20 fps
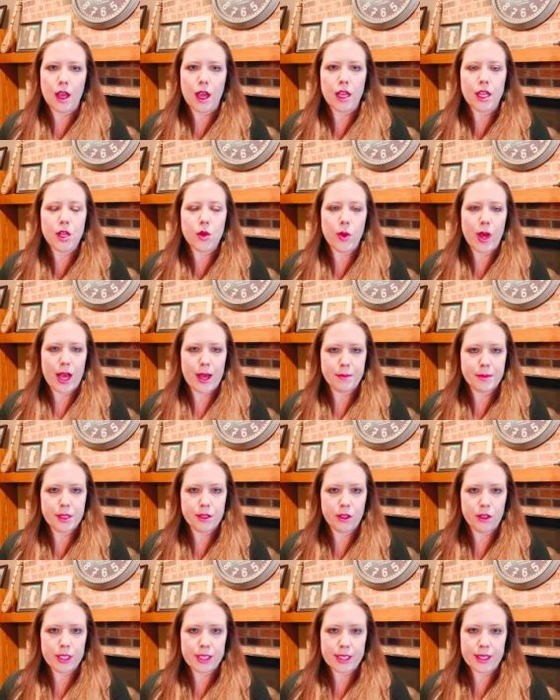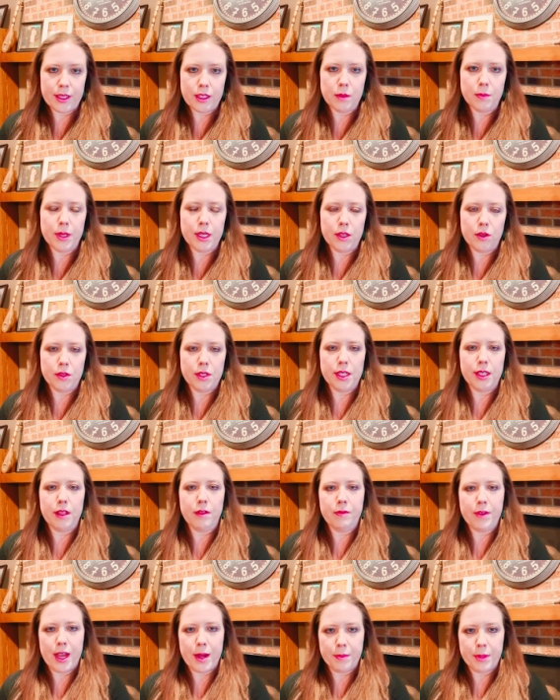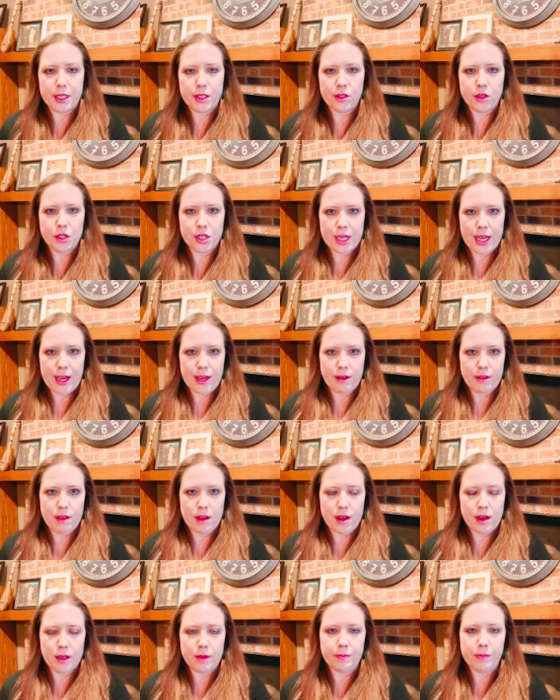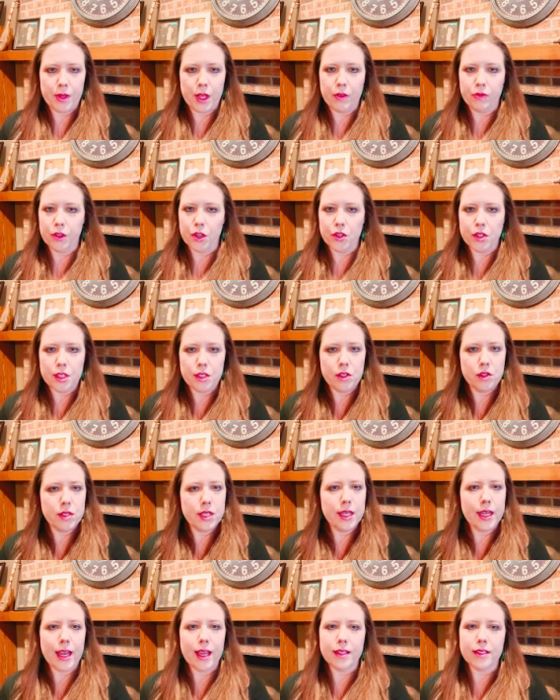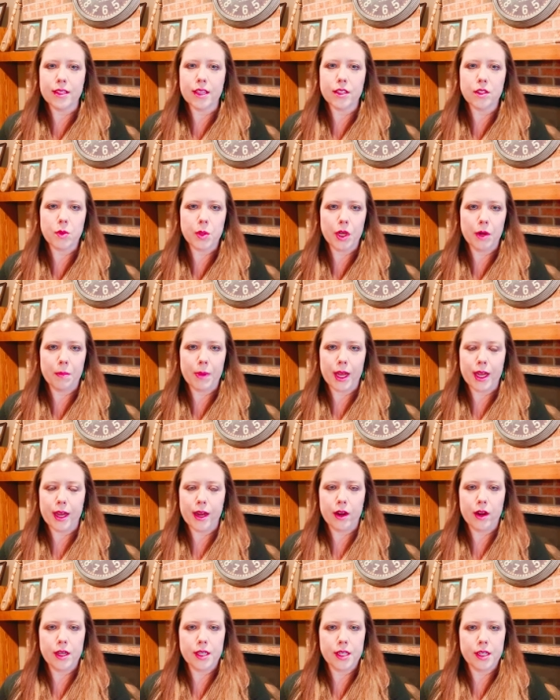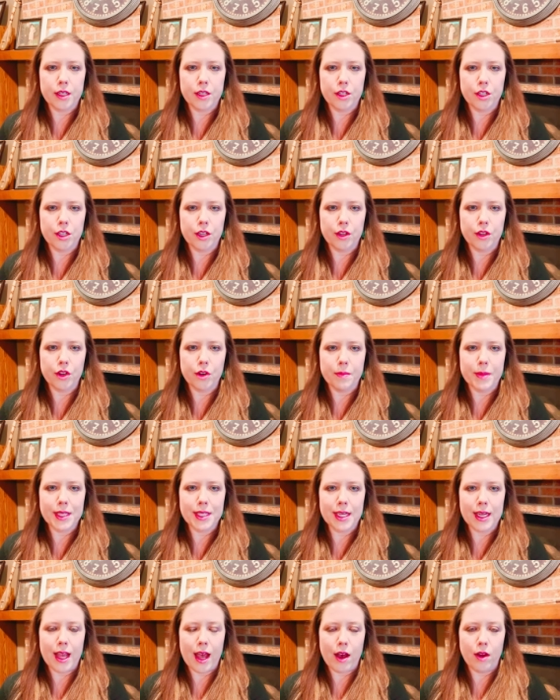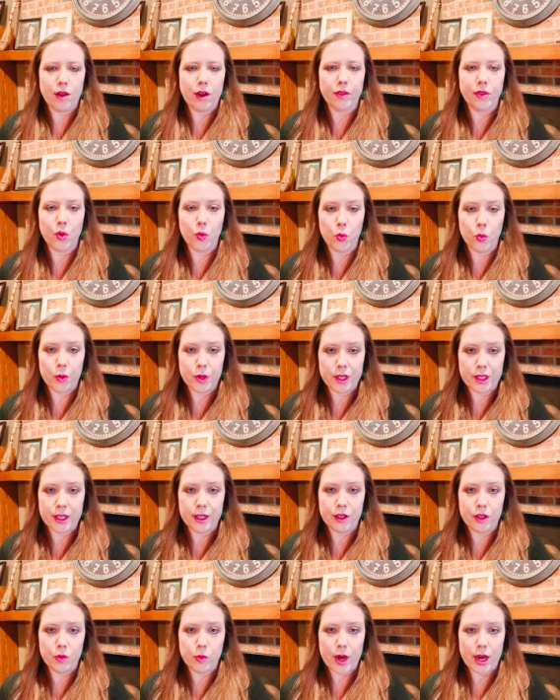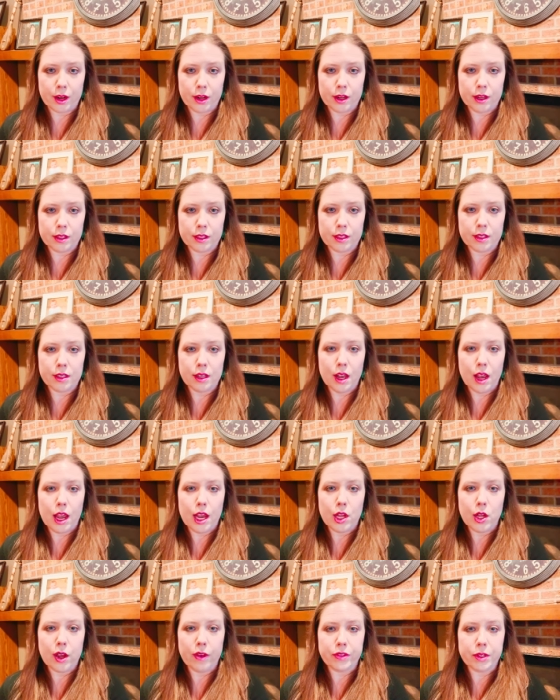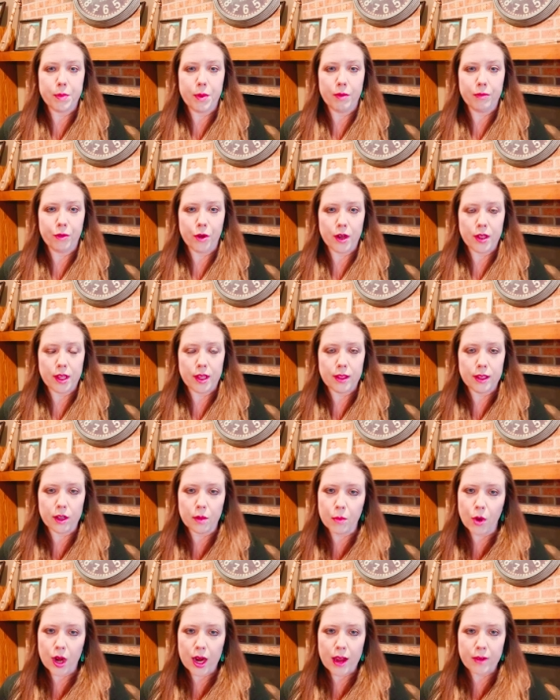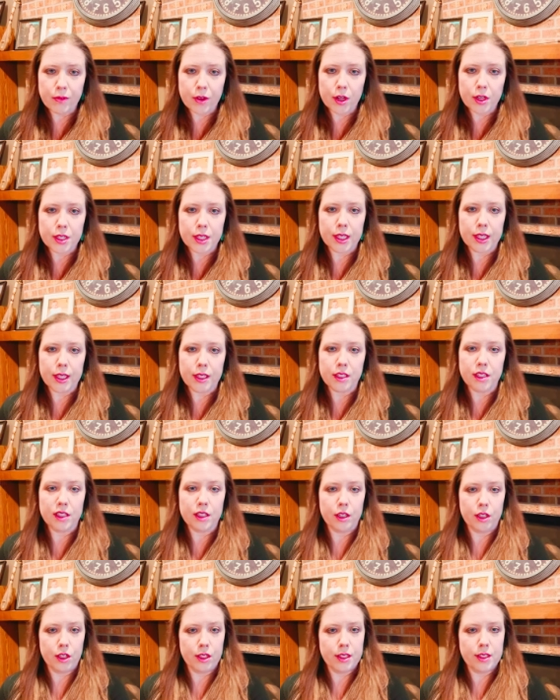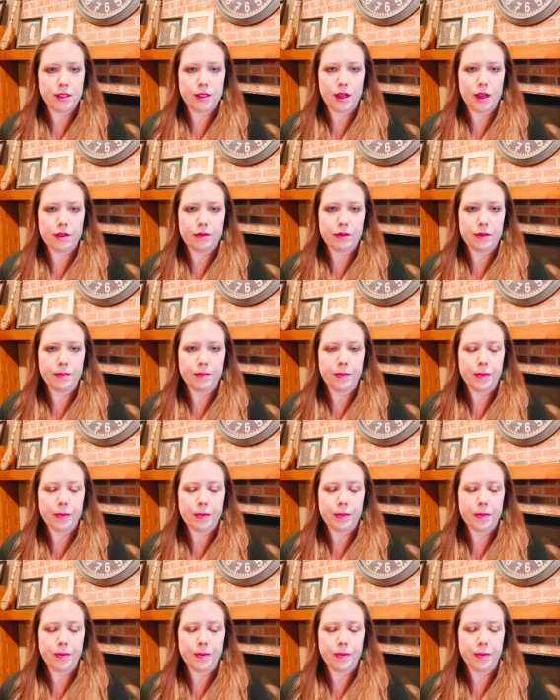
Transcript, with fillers: You absolutely need to be using the FamilySearch Catalog. If you're just using Ancestry or MyHeritage, you're missing out on the really good records. You have to put forth a little more effort to get to the good stuff.